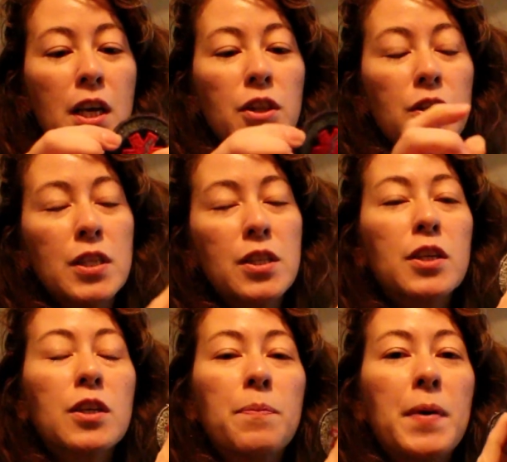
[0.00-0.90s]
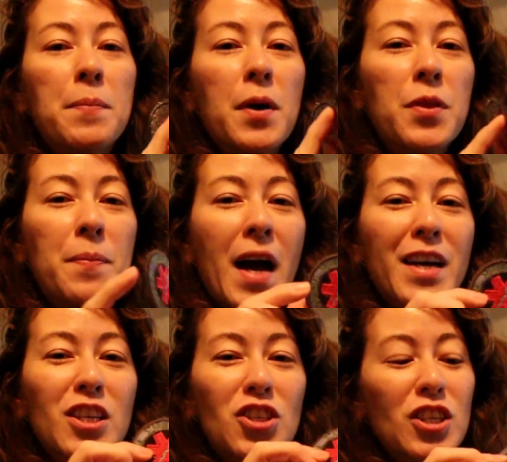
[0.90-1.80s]
There is a little bump on the
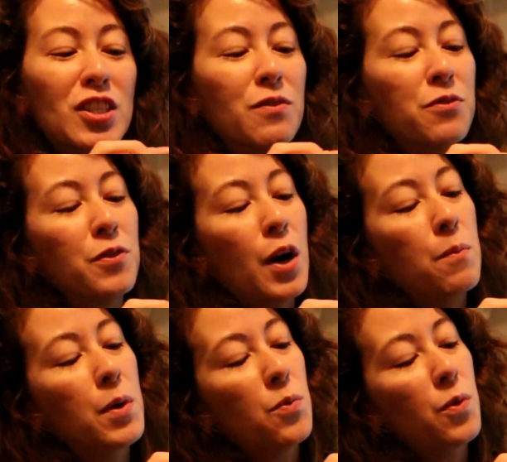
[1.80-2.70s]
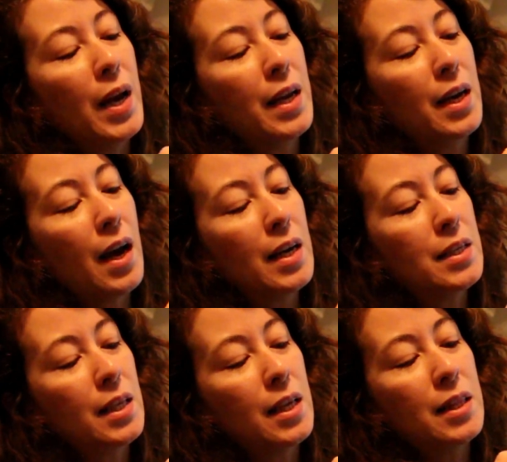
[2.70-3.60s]
back just from when I
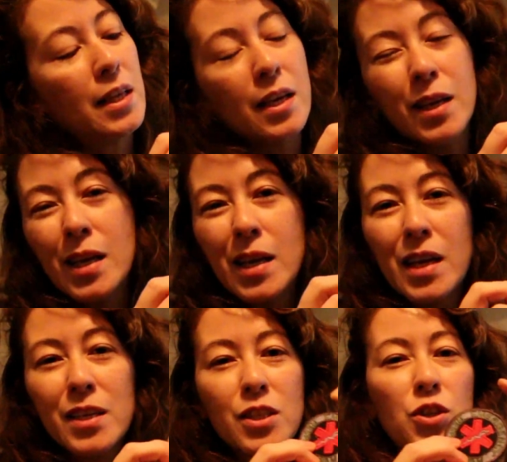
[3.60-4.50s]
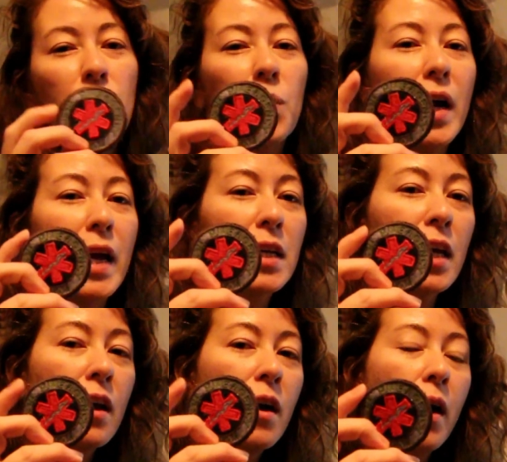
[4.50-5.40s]
did the E isn't quite
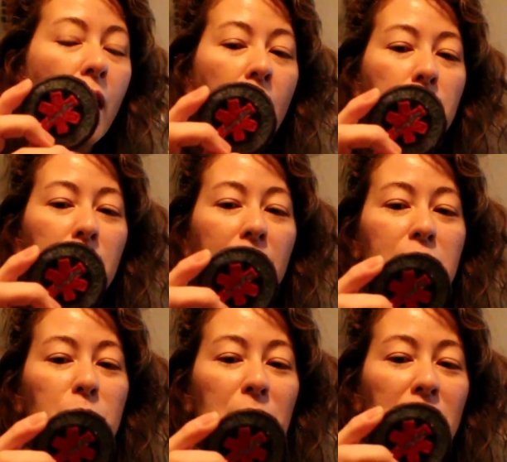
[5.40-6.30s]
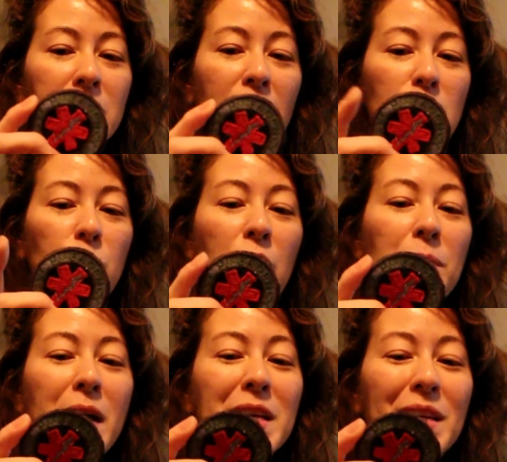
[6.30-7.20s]
on place because that's where
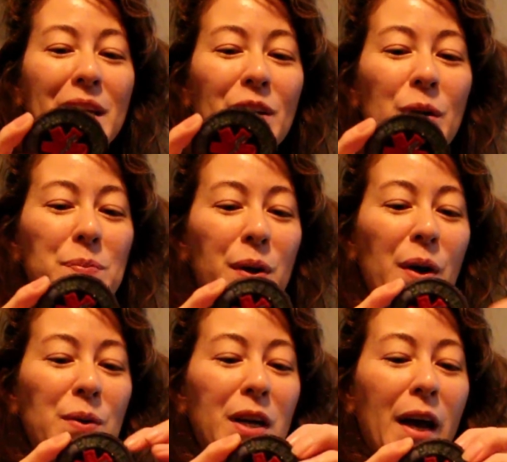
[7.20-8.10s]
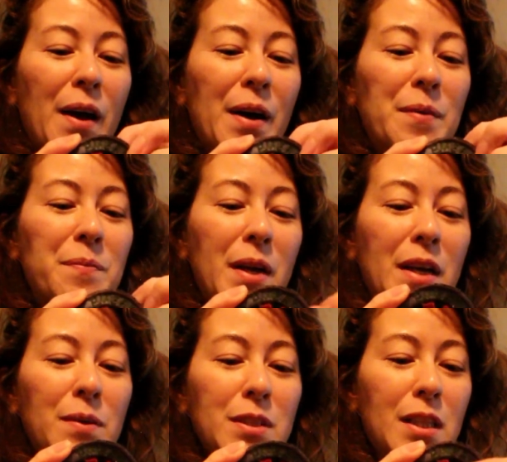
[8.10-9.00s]
my needle broke, and
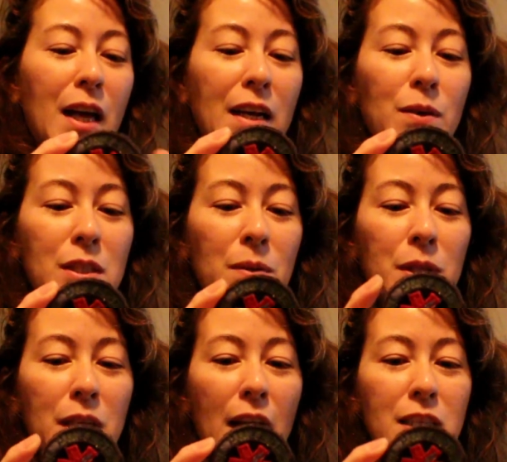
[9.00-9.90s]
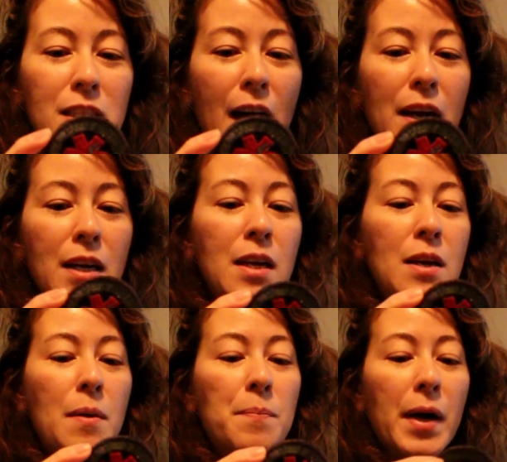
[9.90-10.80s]
I was glad I was able to catch that,
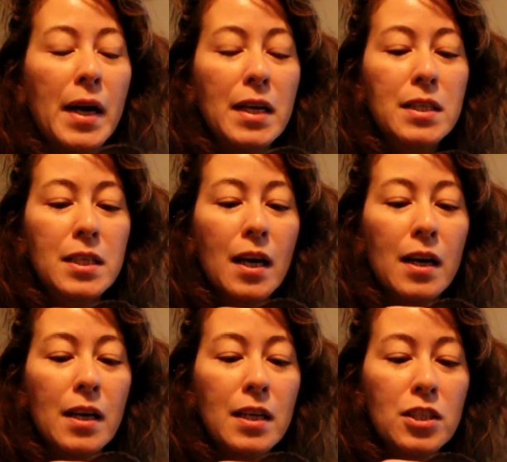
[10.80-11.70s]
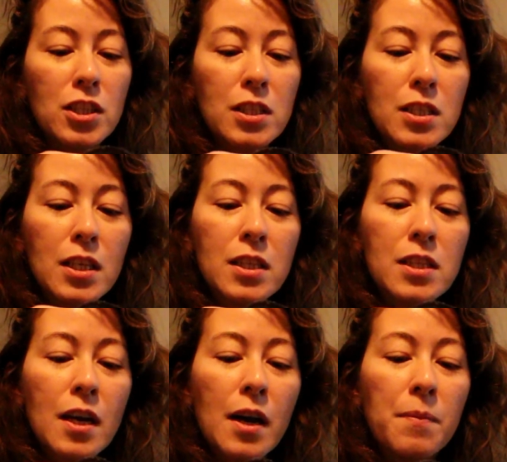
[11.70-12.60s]
but it just did
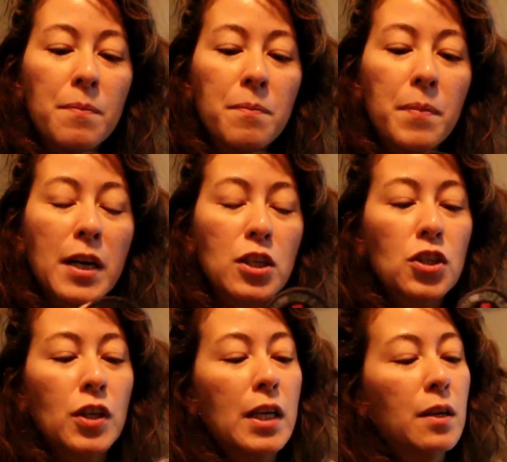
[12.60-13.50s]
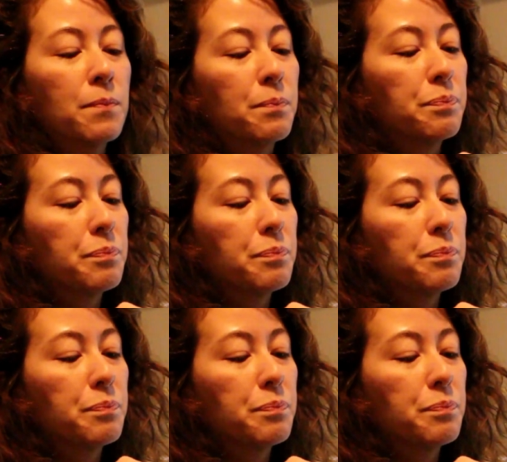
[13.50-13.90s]
some puncturing.